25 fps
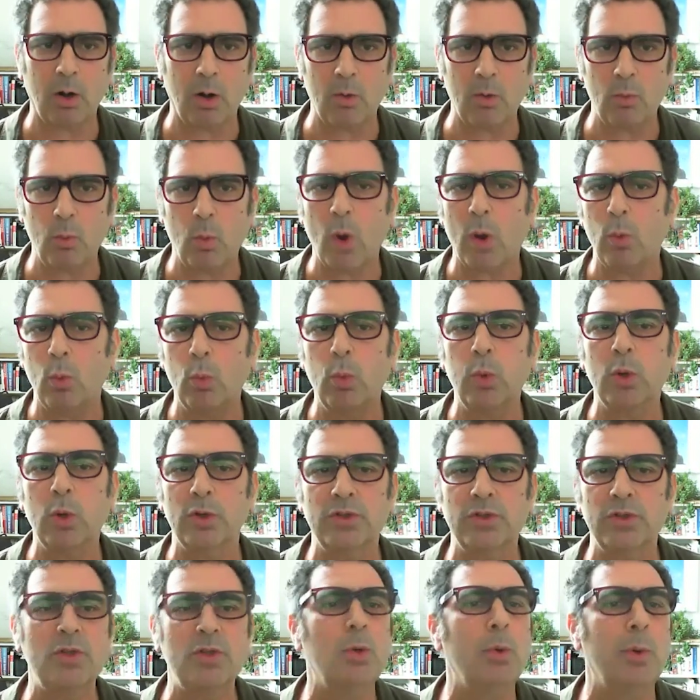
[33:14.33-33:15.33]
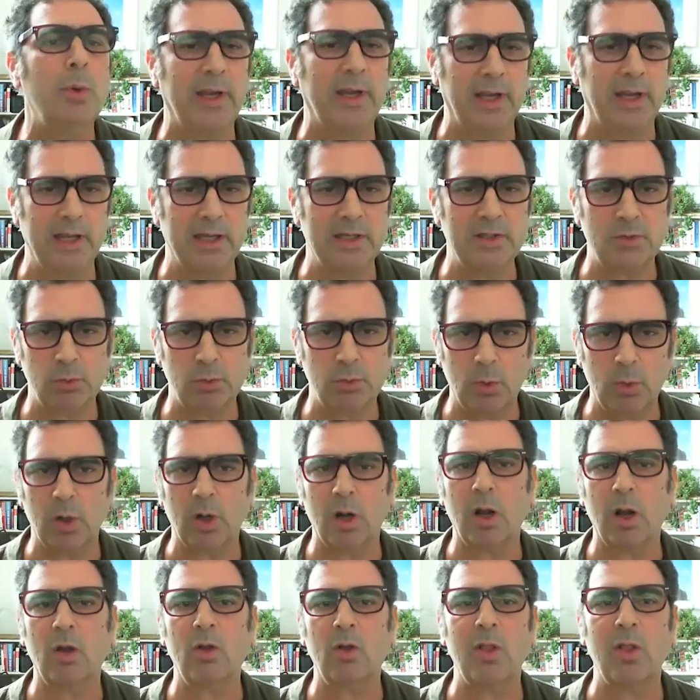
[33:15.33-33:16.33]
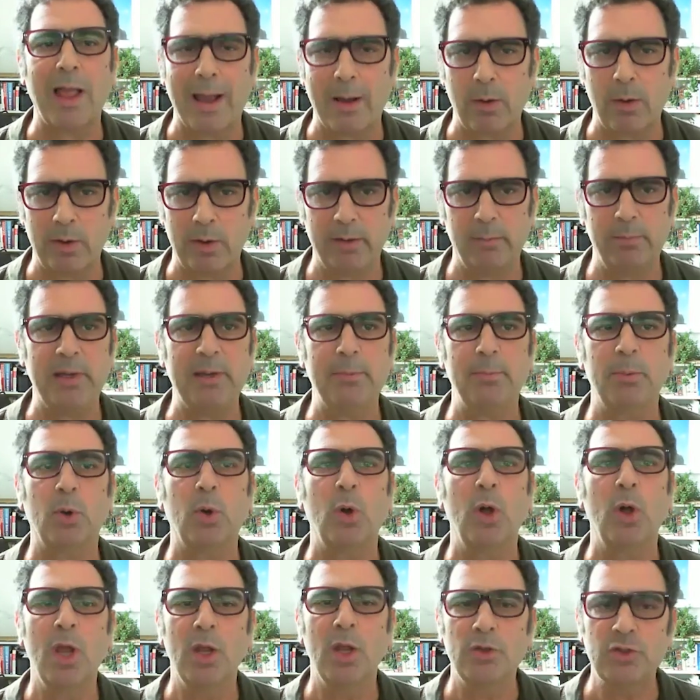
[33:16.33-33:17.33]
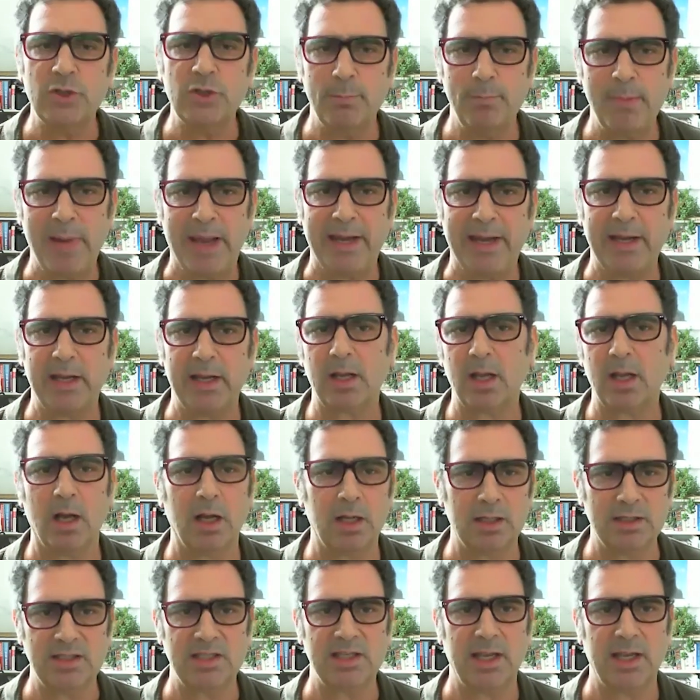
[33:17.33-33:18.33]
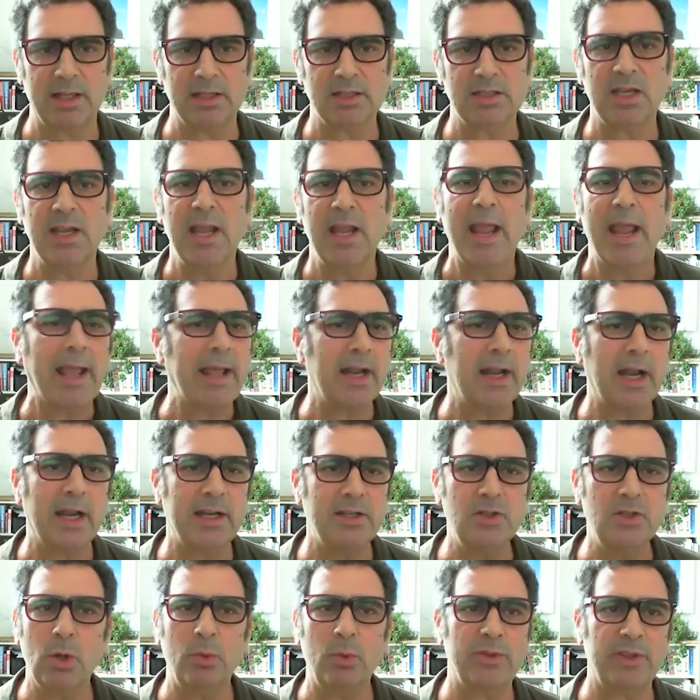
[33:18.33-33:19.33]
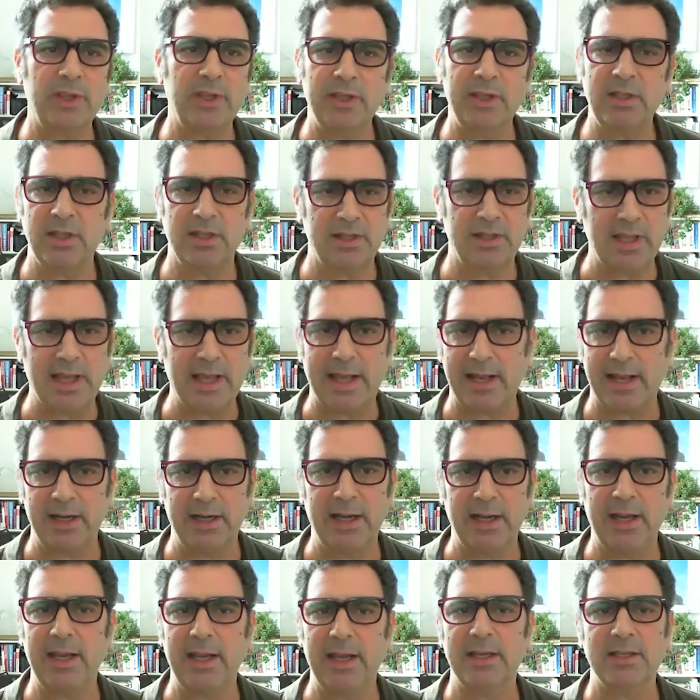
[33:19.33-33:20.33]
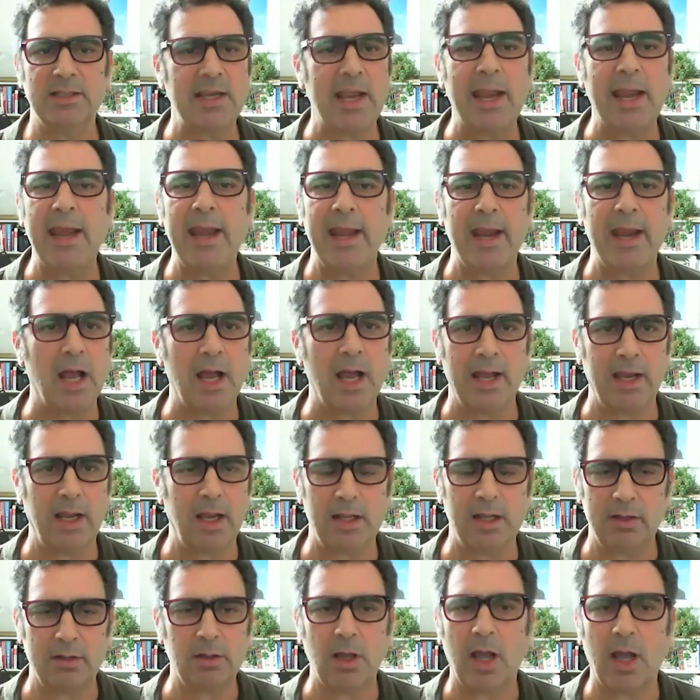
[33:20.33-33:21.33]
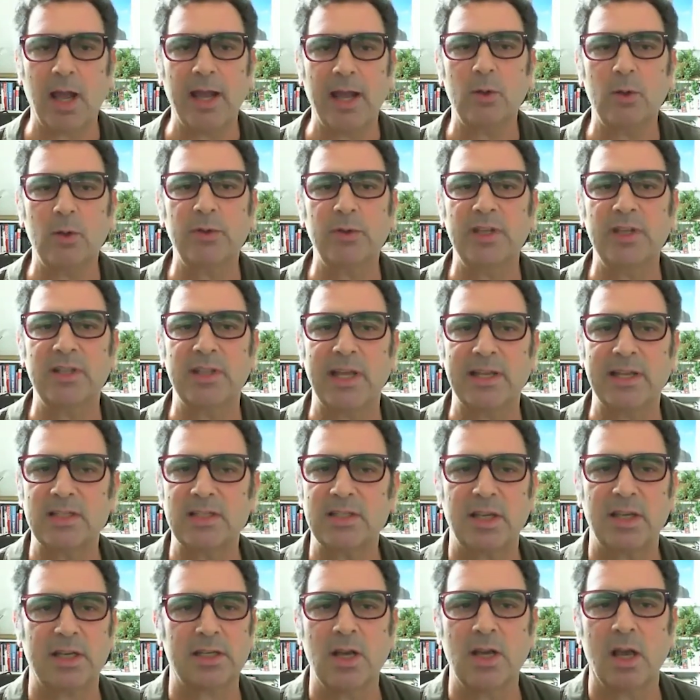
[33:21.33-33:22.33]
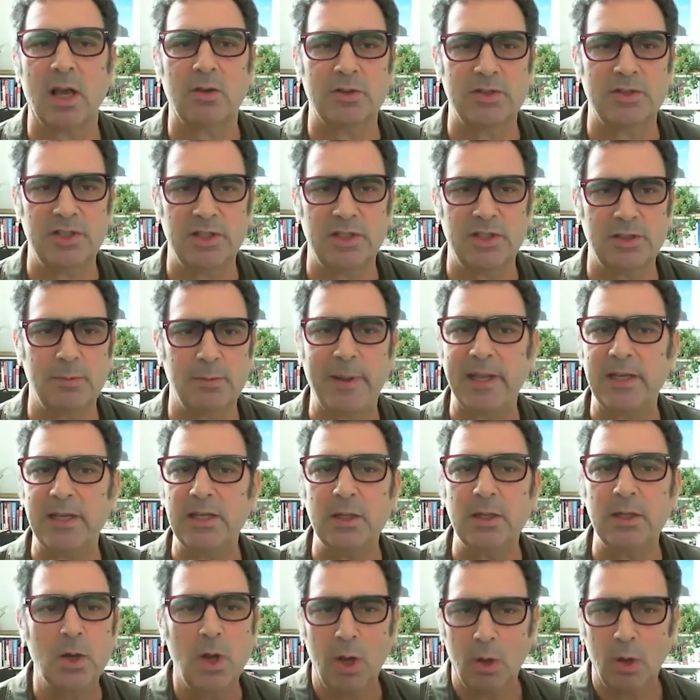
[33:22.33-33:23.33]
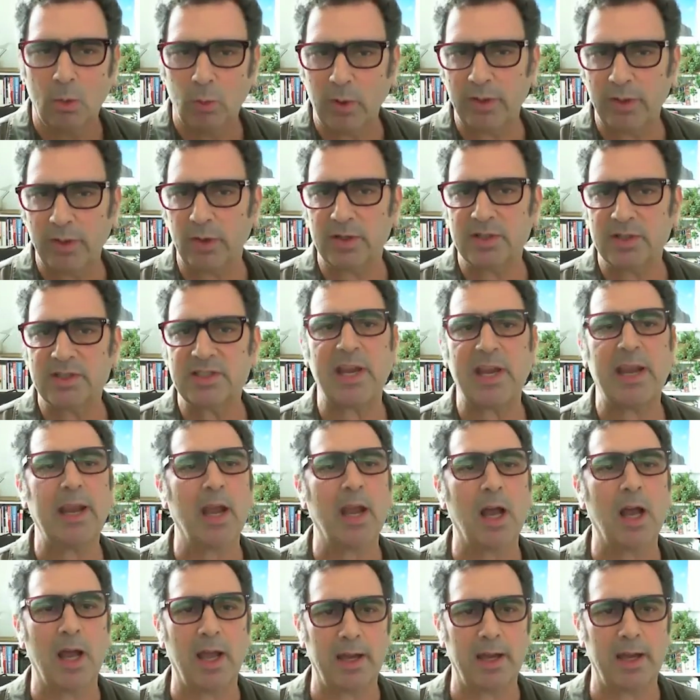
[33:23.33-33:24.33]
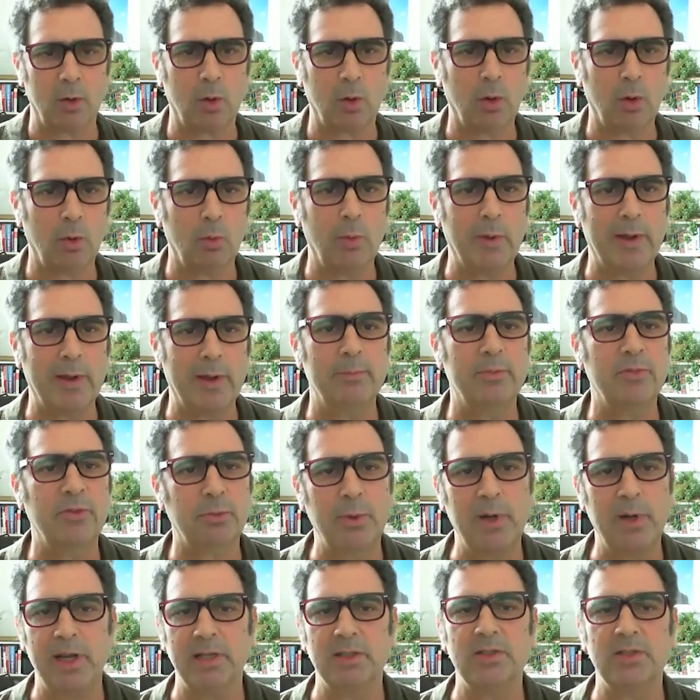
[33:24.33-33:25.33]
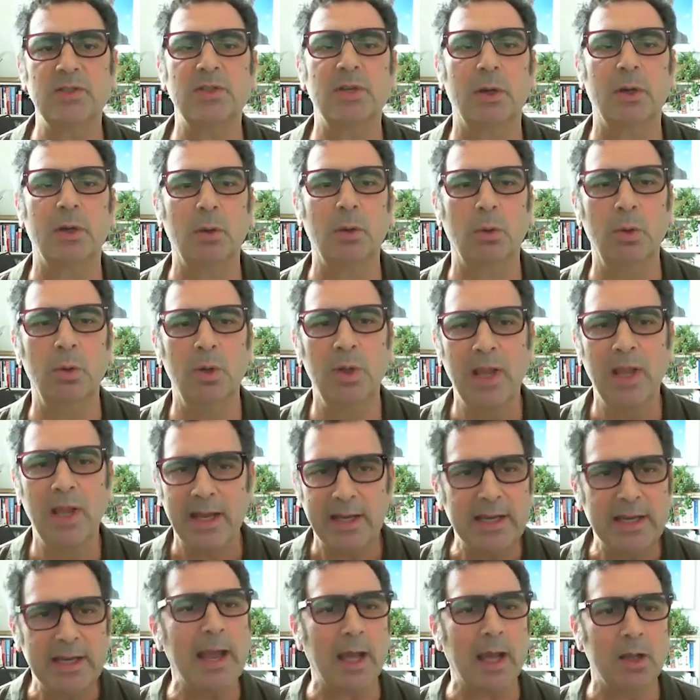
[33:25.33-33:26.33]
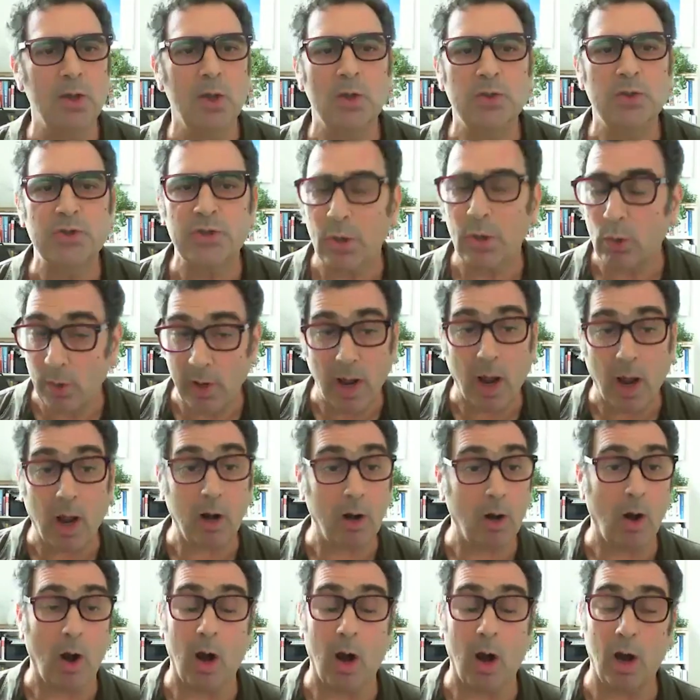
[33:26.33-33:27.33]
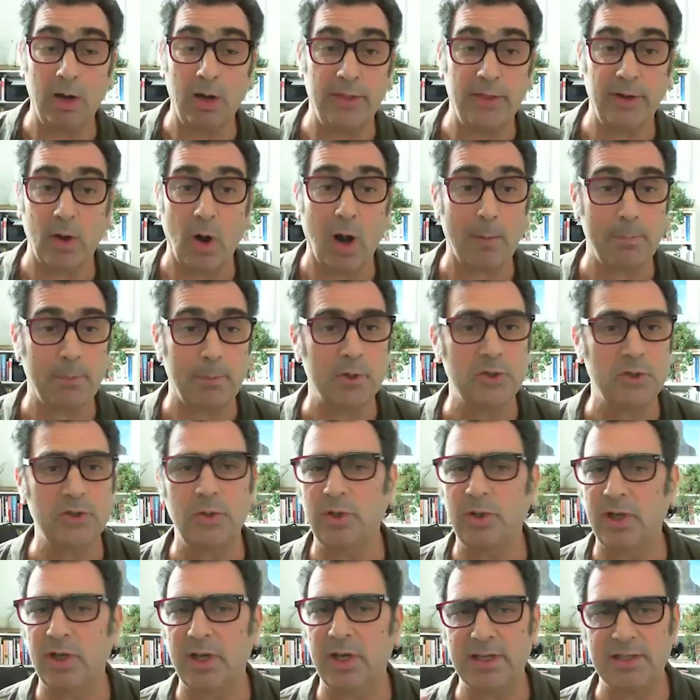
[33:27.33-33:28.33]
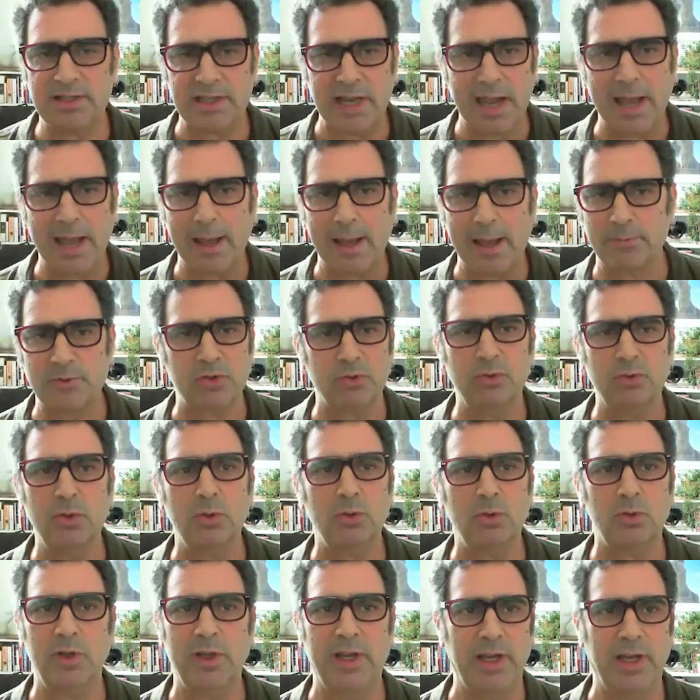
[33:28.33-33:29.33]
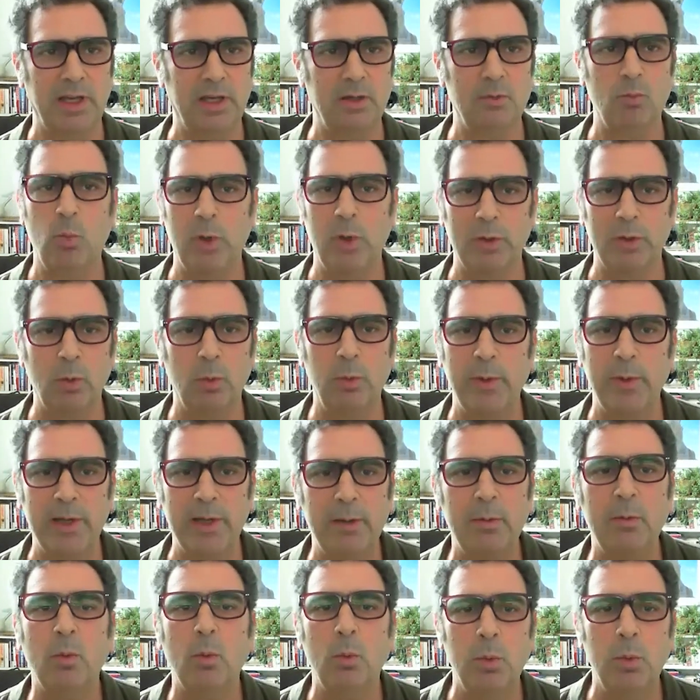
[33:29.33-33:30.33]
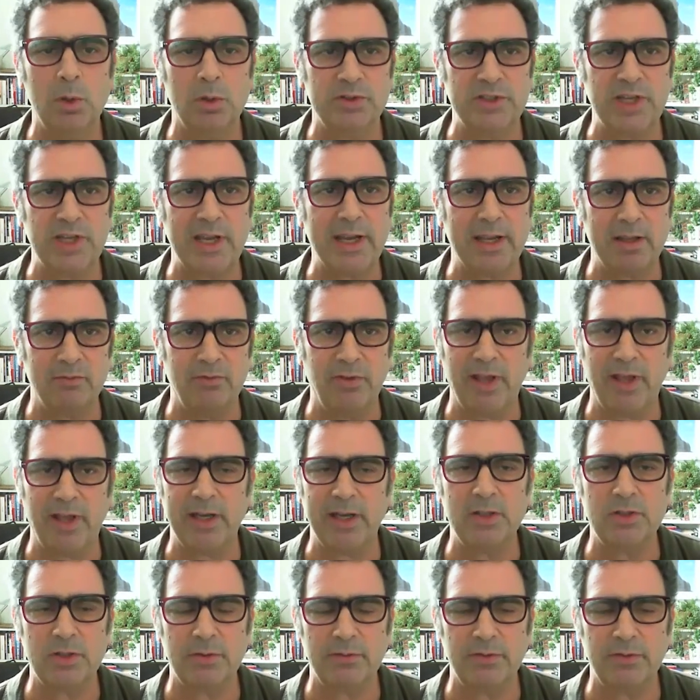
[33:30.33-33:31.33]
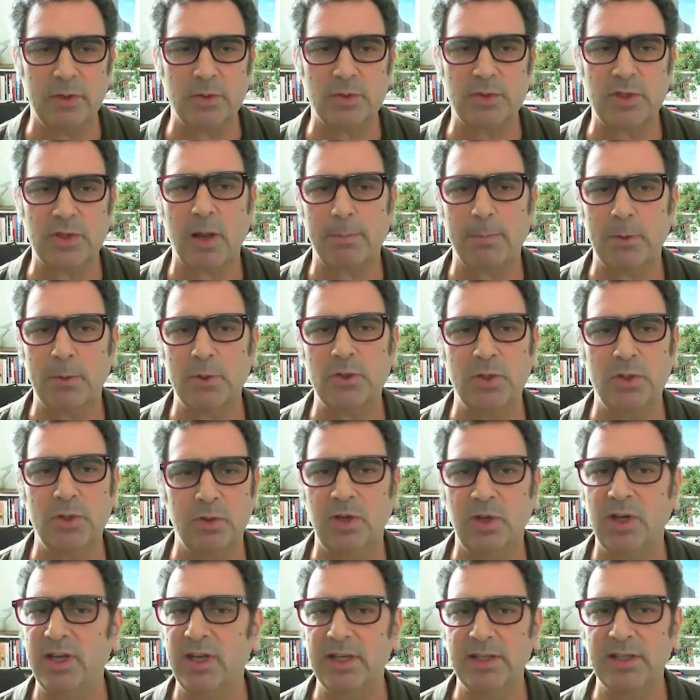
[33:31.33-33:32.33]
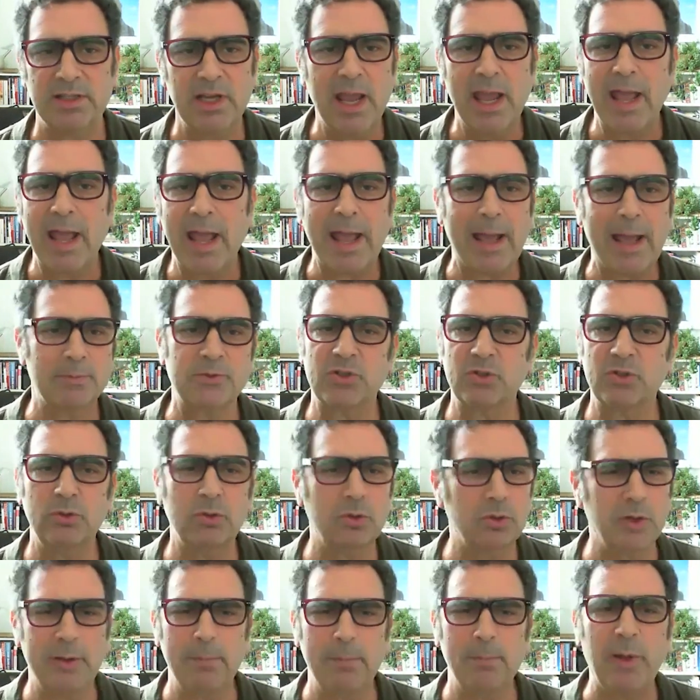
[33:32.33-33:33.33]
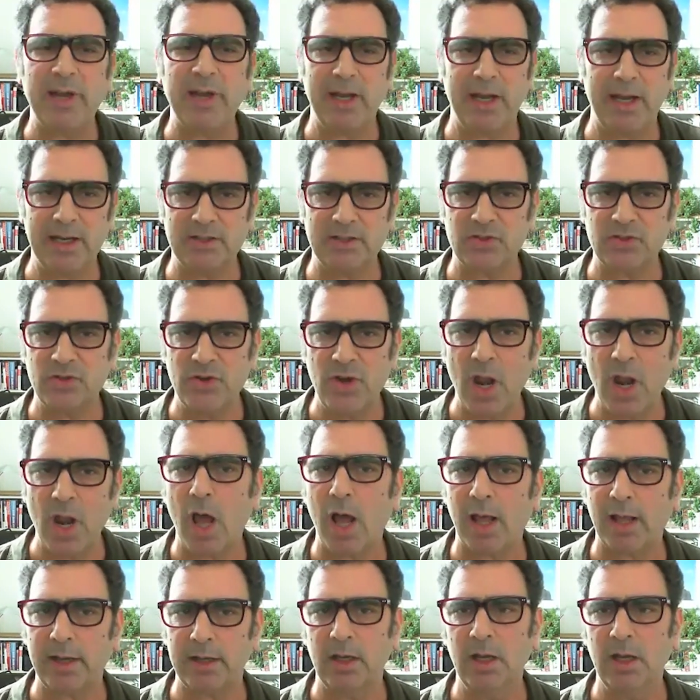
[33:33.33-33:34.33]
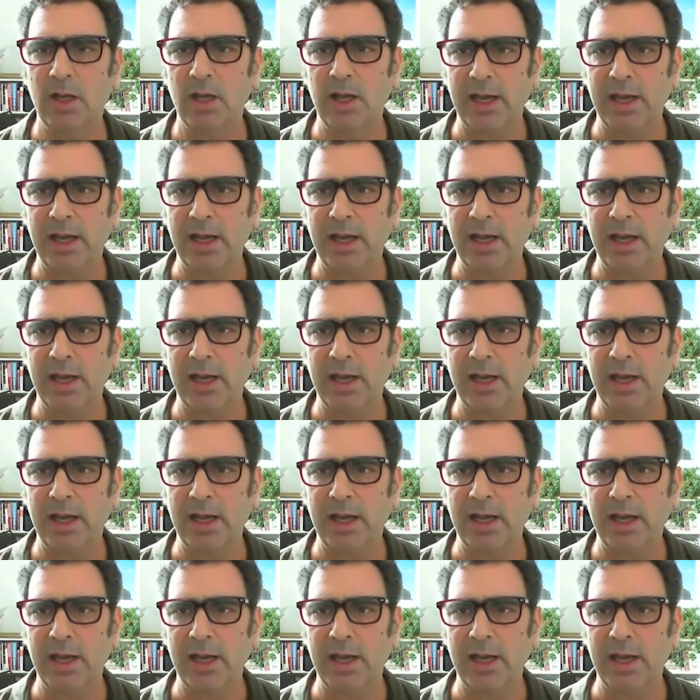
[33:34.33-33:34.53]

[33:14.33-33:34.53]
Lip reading: what we're doing is we're allowing people to make content. And I don't think that is AI. I don't think that's technology dependent, whether it's AI or Web3. So yeah, so are there opportunities? Absolutely. Will we take advantage of those opportunities? Absolutely. But it's not